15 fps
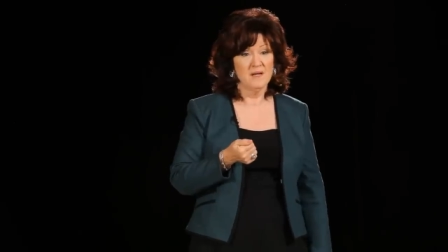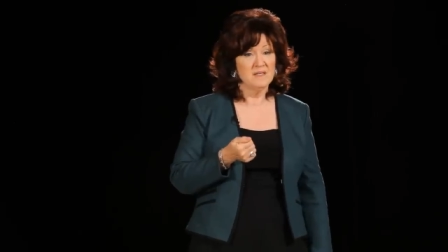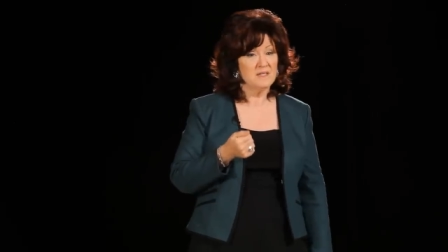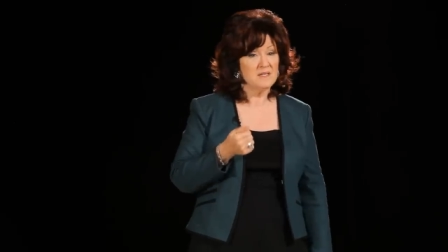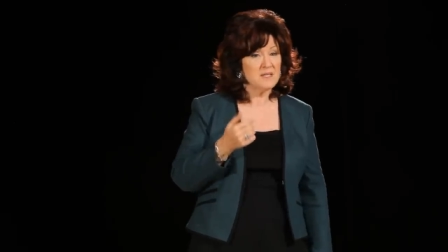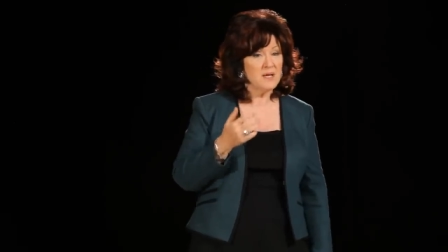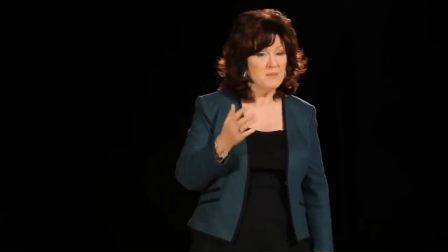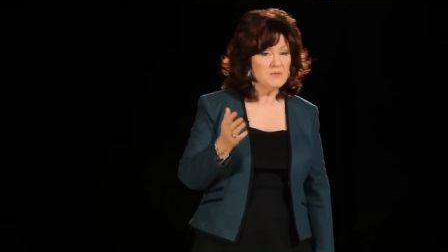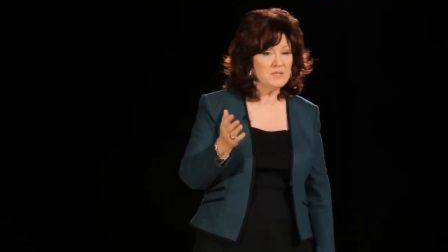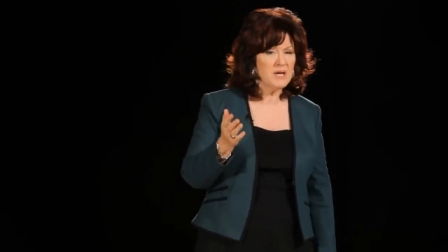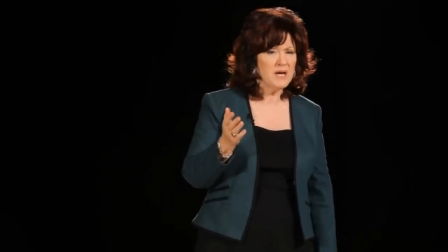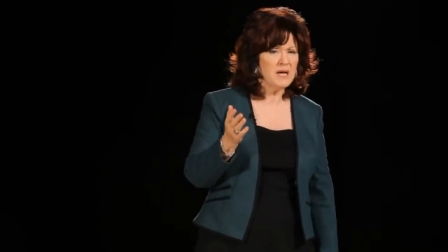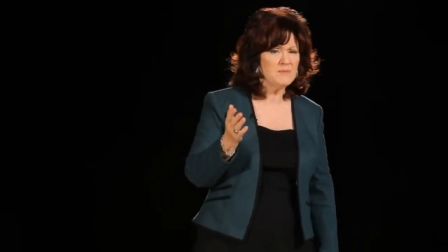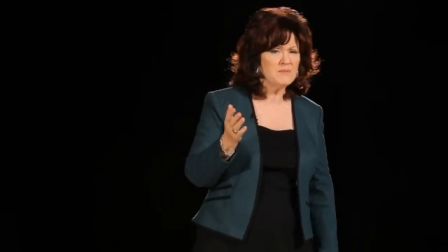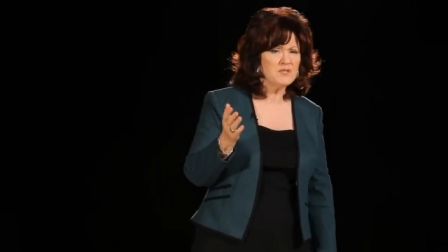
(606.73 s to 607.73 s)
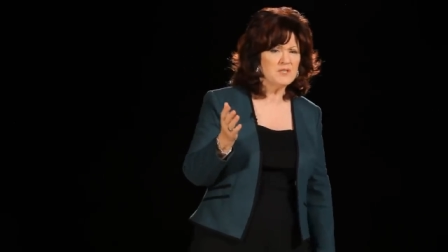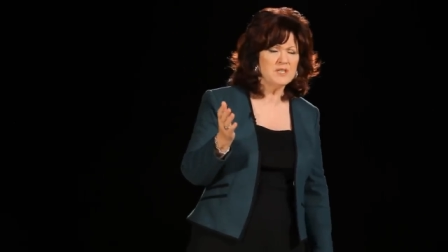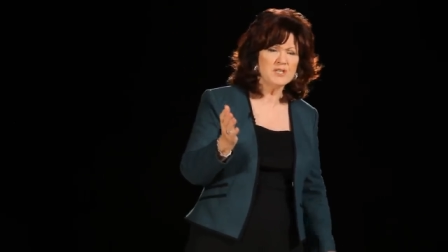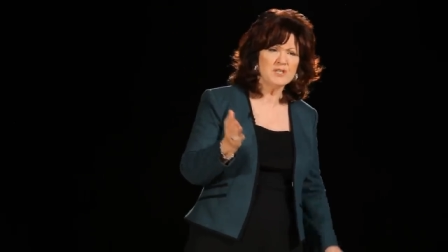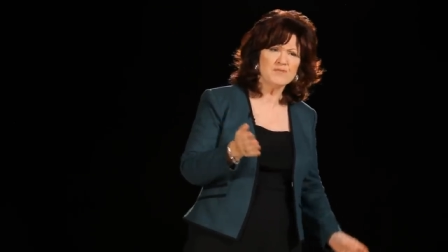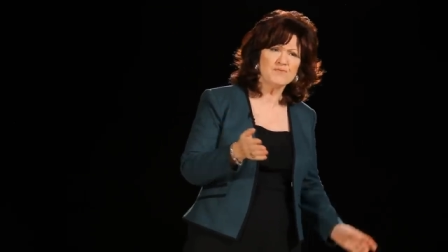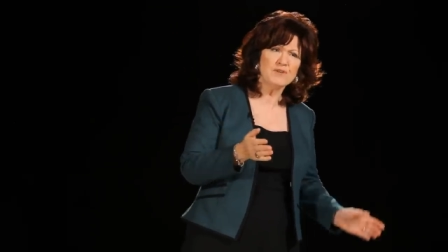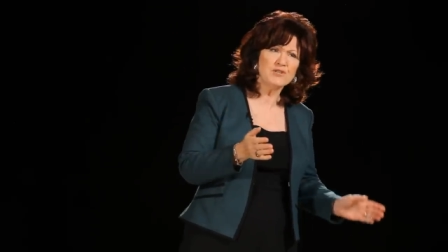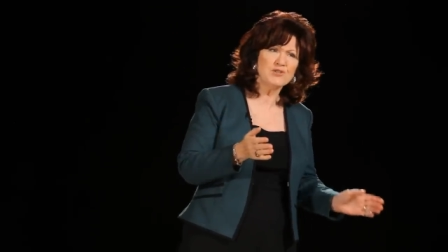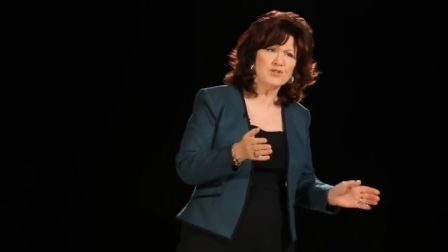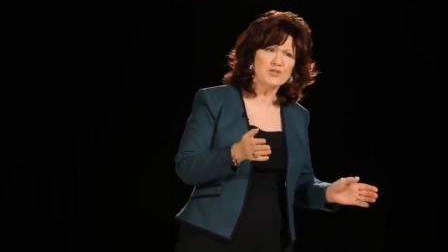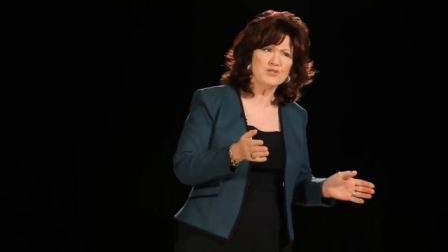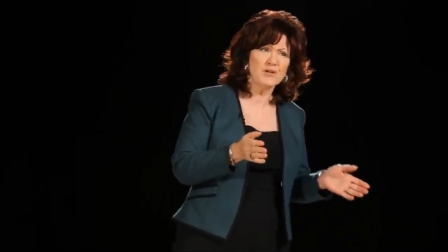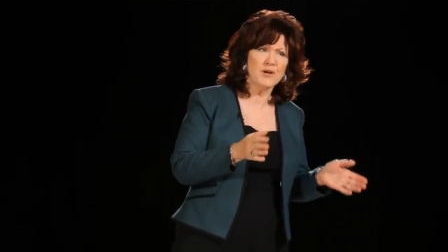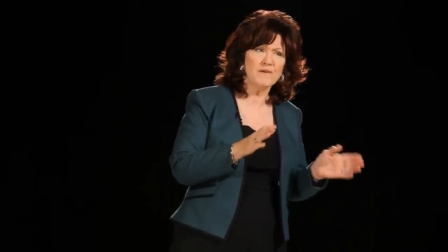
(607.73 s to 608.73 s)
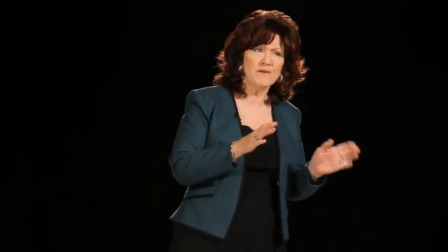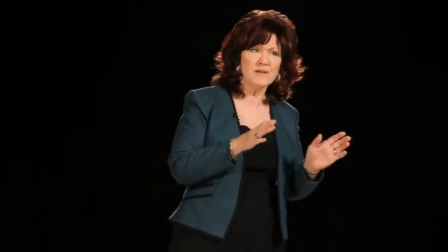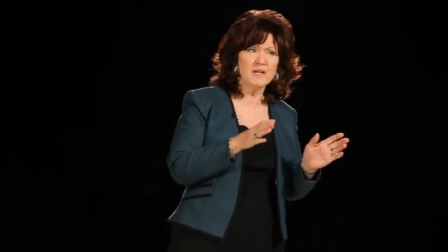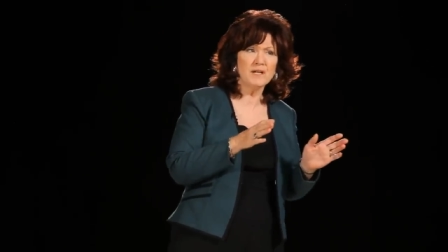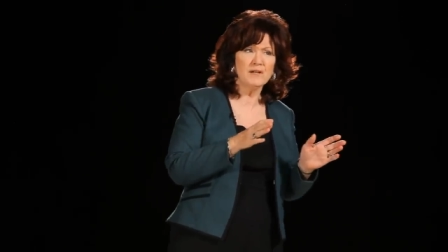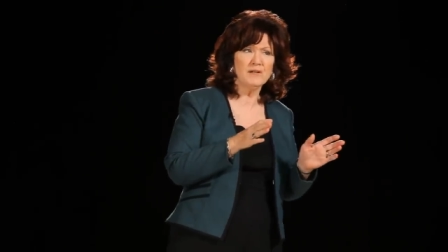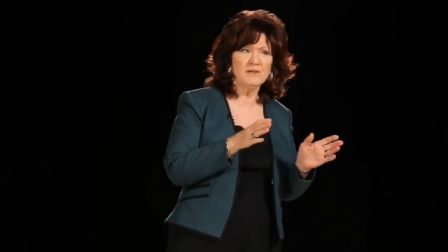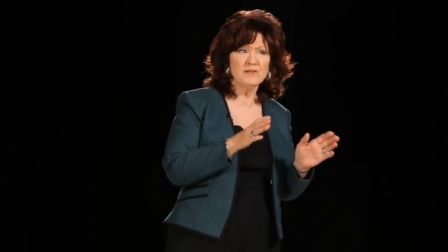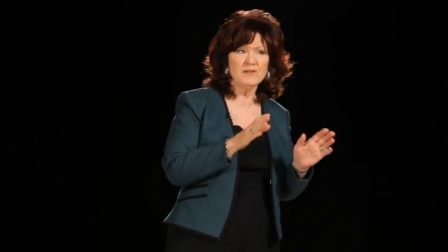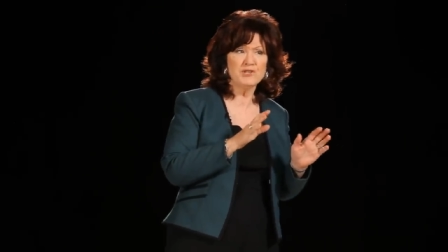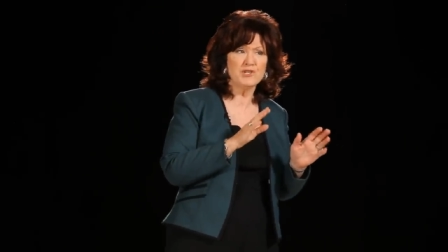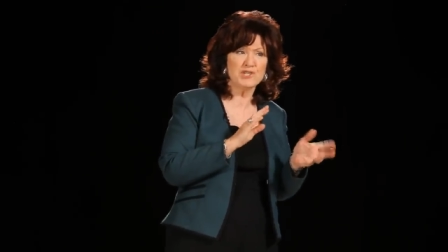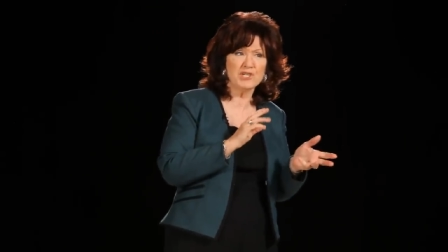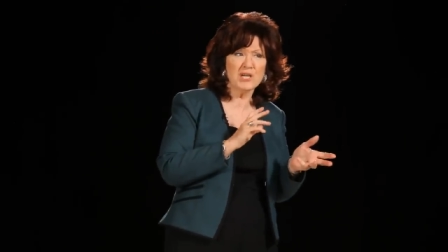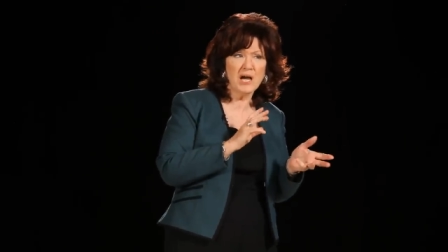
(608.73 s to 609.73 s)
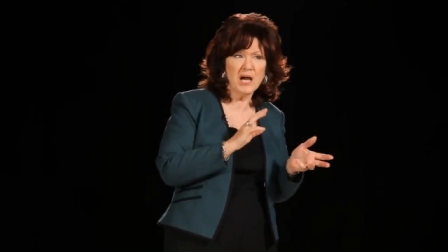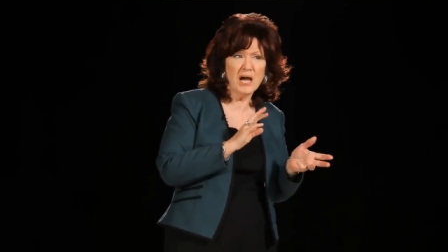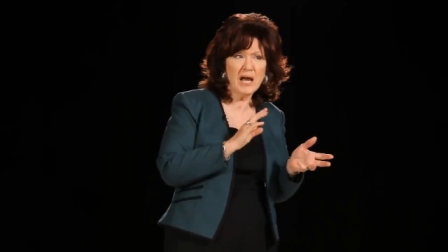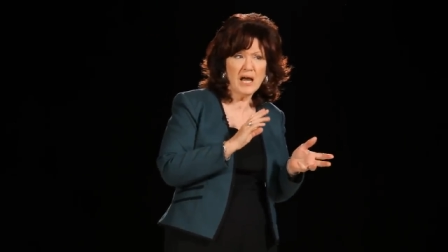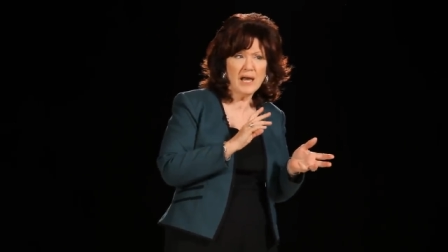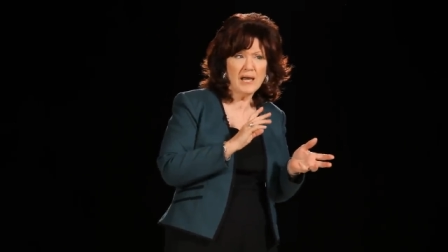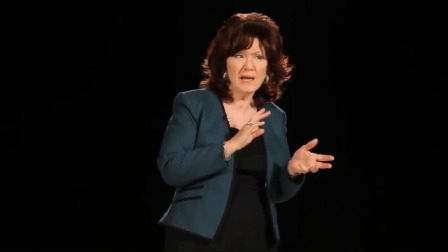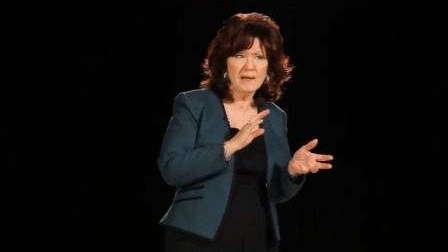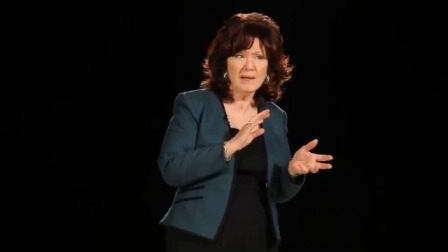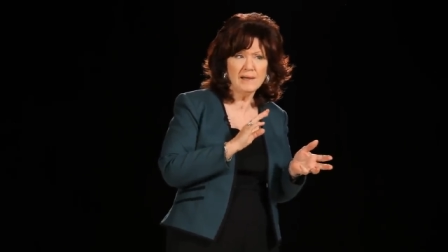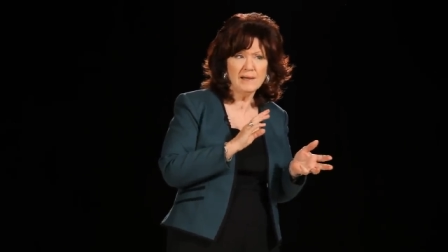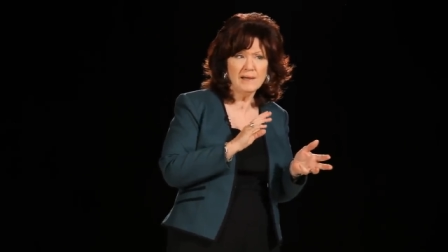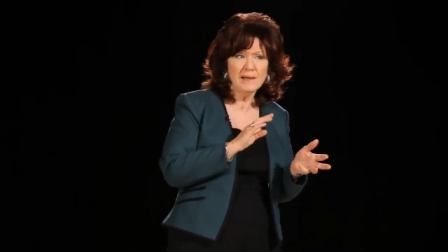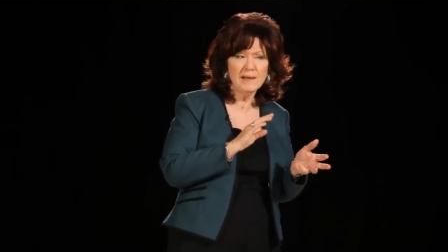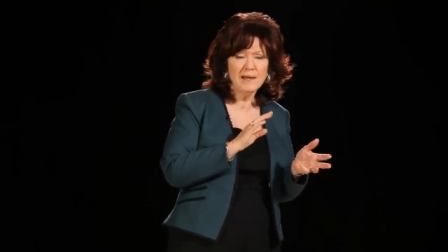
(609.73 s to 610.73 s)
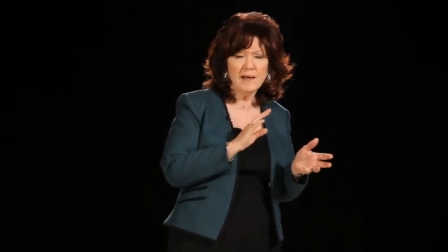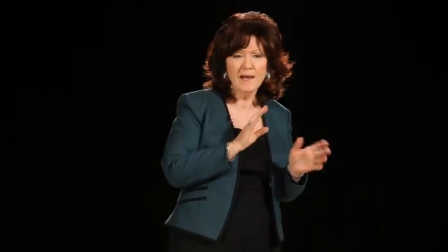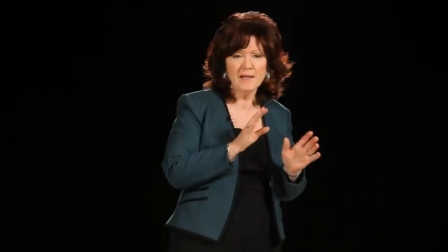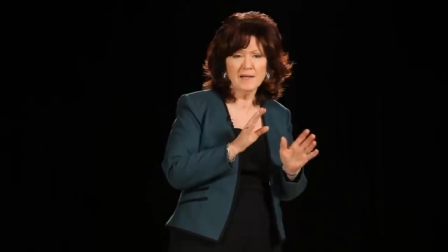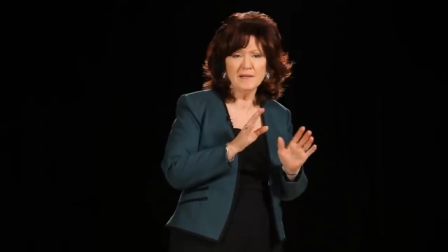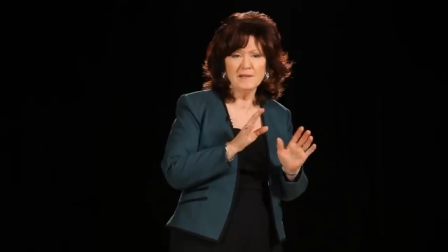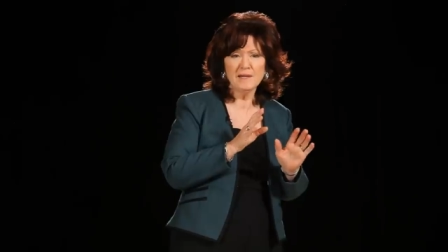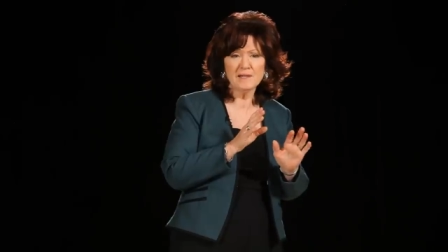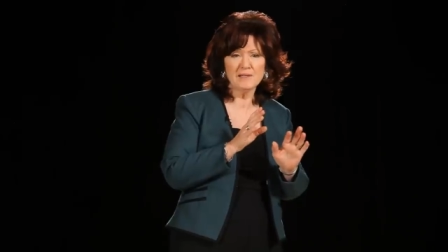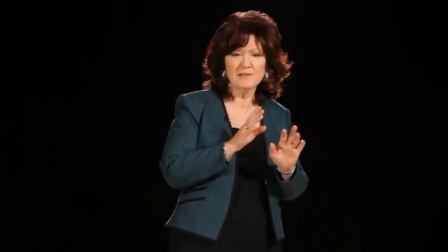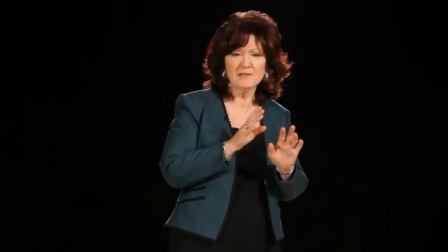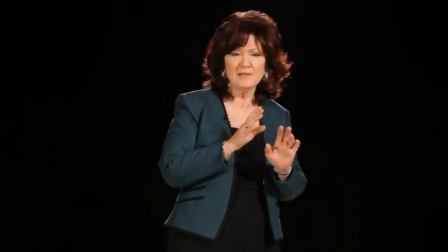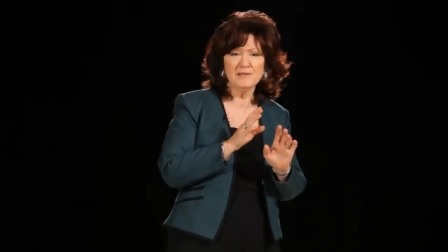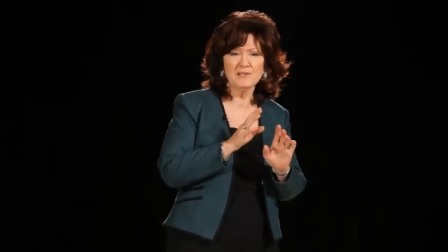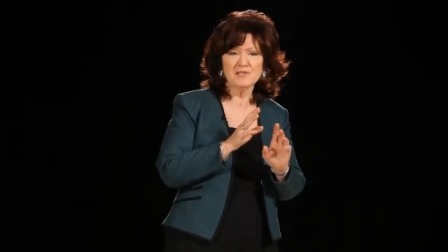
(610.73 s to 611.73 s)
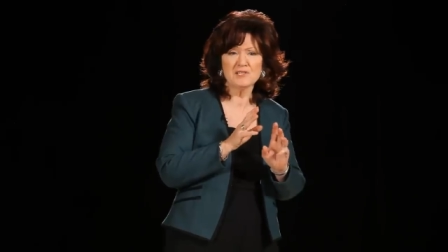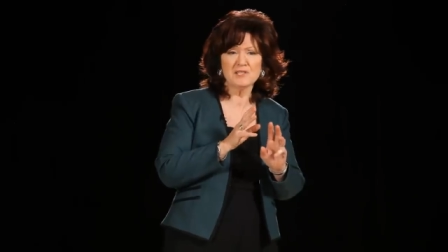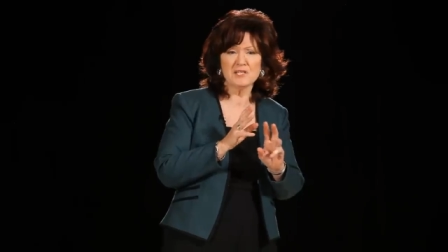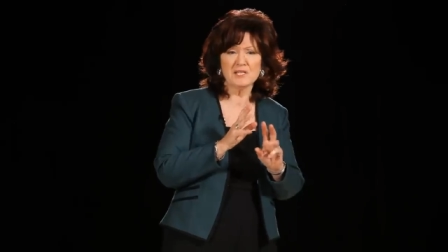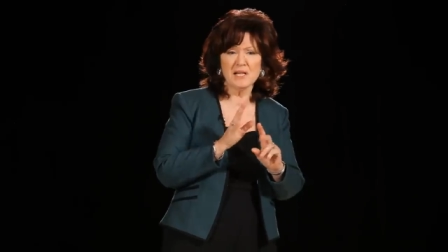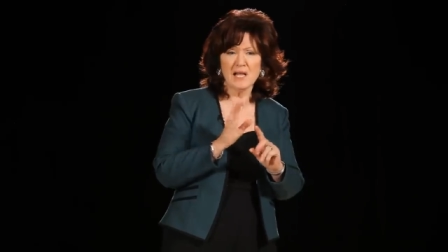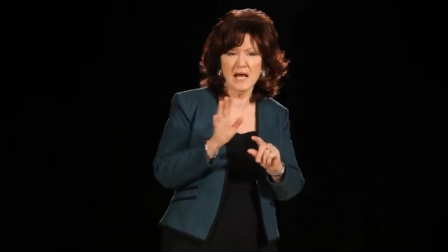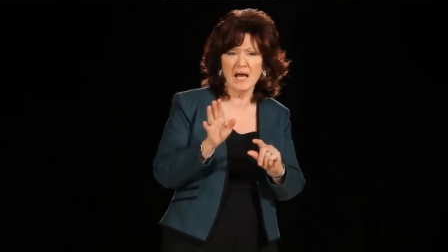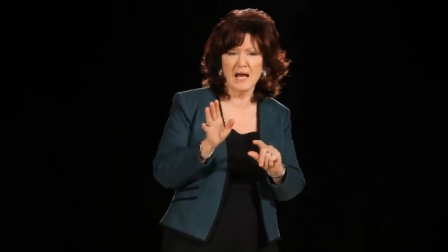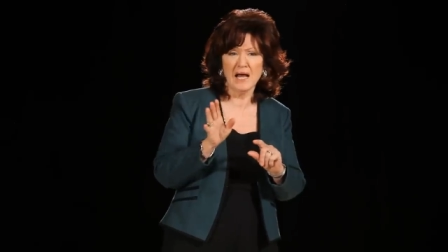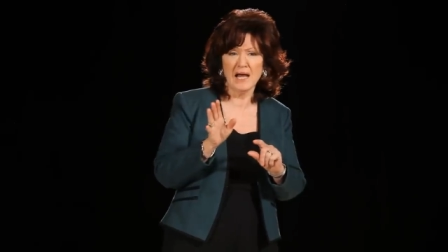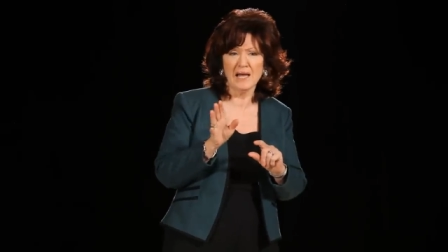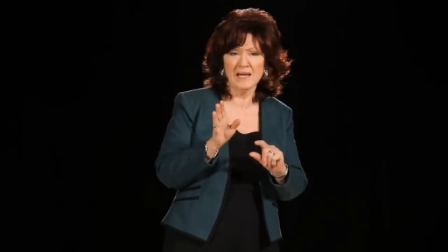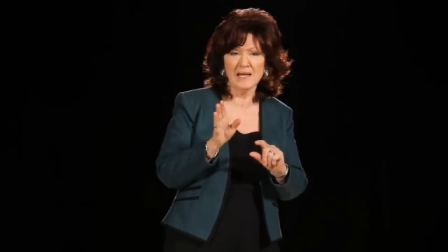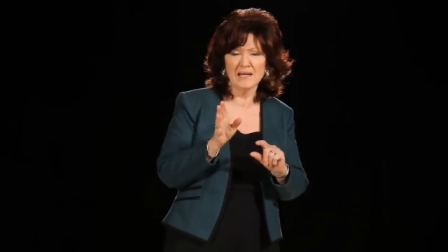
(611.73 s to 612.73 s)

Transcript: Sometimes these reaches are a little shy and a little sly,